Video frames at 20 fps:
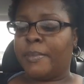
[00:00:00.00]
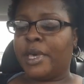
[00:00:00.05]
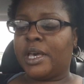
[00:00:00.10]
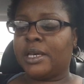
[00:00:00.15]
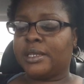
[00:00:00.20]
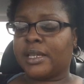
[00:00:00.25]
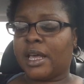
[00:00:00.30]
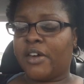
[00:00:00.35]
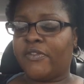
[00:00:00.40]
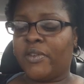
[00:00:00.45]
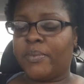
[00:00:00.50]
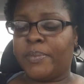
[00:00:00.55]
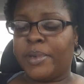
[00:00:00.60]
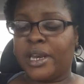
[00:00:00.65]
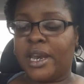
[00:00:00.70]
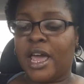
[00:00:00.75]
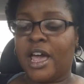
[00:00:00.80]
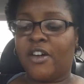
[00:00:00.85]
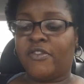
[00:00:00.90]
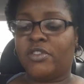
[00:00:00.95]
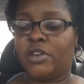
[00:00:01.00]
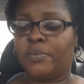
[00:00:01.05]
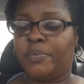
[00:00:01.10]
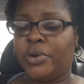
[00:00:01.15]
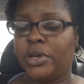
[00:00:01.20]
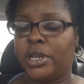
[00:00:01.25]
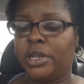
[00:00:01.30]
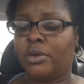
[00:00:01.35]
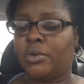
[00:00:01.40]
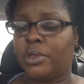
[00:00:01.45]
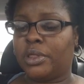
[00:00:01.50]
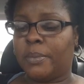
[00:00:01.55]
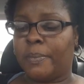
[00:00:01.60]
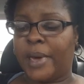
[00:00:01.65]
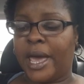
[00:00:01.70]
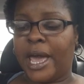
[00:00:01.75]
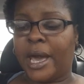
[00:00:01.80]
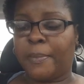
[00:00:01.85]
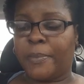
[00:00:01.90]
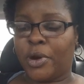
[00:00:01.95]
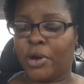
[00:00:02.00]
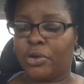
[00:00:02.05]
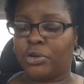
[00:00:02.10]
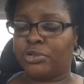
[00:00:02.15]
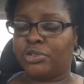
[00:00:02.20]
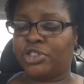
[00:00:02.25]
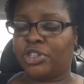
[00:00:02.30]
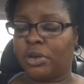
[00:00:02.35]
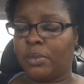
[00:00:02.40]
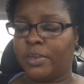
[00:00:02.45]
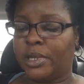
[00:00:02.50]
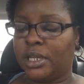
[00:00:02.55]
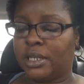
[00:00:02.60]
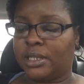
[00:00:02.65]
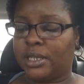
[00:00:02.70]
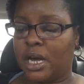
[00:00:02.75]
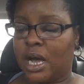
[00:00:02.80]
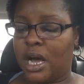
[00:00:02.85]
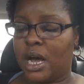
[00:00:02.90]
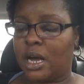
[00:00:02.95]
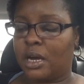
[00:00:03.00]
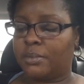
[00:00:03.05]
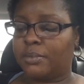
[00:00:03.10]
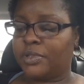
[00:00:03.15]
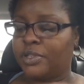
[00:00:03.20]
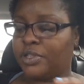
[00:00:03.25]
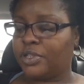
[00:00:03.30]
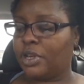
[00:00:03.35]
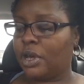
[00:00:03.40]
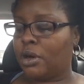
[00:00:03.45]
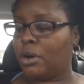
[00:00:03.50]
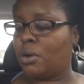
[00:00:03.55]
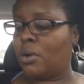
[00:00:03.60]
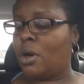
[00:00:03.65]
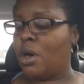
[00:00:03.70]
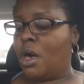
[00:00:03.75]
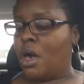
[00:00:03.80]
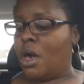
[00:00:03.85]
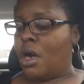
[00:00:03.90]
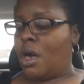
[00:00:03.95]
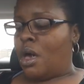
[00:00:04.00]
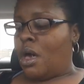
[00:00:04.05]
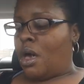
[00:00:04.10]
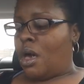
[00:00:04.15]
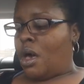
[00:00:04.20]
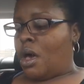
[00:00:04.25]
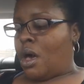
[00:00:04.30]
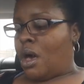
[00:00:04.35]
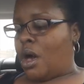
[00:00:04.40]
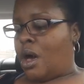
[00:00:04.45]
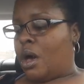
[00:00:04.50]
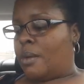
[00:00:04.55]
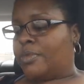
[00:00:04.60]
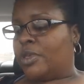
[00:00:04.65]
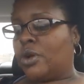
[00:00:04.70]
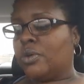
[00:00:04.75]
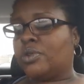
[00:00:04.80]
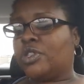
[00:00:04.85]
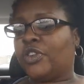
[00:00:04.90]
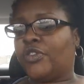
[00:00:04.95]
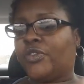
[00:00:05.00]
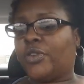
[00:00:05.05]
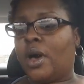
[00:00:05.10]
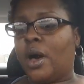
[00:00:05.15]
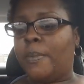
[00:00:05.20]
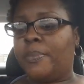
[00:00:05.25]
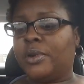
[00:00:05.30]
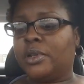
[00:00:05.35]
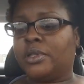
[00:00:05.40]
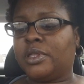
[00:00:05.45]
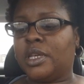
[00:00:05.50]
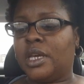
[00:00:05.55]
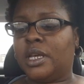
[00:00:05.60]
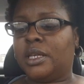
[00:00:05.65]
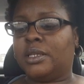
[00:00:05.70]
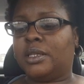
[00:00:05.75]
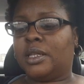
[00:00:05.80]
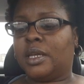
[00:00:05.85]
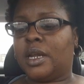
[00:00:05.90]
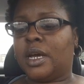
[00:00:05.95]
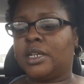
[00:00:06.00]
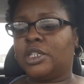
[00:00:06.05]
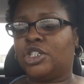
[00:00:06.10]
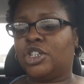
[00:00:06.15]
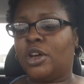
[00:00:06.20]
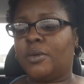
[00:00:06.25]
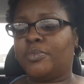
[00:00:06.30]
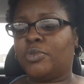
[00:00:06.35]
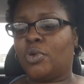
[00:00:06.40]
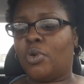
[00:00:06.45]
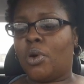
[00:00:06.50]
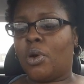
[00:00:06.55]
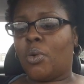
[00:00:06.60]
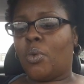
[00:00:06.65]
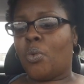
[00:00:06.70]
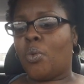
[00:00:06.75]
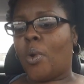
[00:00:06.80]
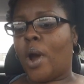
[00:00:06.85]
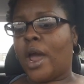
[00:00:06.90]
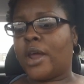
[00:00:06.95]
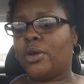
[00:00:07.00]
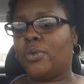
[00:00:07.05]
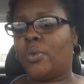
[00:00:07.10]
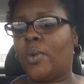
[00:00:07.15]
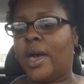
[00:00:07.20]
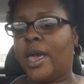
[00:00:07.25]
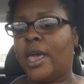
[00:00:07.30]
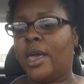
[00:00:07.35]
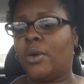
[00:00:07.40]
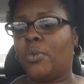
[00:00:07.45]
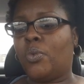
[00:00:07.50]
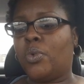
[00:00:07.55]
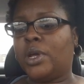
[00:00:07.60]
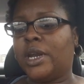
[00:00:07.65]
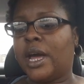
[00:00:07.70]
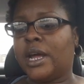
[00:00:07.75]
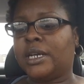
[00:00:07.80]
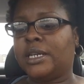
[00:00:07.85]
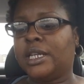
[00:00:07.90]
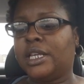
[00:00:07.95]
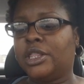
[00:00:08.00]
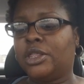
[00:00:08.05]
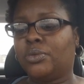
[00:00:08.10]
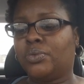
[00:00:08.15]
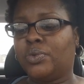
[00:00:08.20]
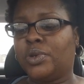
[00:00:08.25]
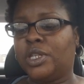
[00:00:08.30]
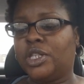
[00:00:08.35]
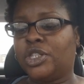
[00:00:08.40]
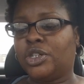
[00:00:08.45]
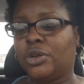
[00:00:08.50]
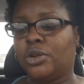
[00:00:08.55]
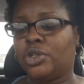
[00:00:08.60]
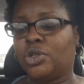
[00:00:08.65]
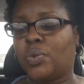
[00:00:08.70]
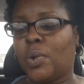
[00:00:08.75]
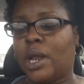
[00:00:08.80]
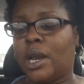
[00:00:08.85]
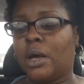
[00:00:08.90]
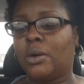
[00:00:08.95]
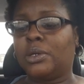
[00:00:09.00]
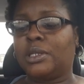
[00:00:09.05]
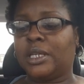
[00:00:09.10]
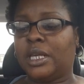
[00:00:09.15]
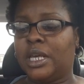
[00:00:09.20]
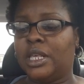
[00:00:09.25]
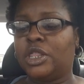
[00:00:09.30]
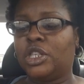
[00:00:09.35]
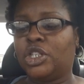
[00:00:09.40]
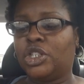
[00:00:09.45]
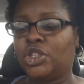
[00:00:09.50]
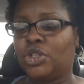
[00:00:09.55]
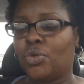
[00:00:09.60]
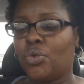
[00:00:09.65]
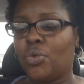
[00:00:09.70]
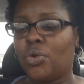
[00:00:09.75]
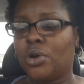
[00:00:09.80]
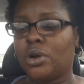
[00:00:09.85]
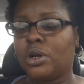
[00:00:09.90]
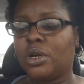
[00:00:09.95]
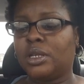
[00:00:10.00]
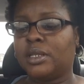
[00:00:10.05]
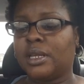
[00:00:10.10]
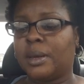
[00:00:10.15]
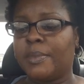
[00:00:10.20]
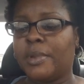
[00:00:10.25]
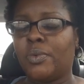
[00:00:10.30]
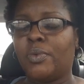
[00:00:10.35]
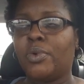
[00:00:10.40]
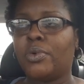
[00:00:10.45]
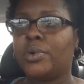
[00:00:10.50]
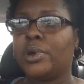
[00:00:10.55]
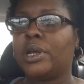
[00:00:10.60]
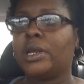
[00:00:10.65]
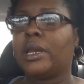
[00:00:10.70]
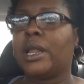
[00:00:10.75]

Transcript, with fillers: because I've been having to put it on the back burner so many times. So Um, there was a couple of things that I jumped on right away when I did the research while I was in the store, because I mean we were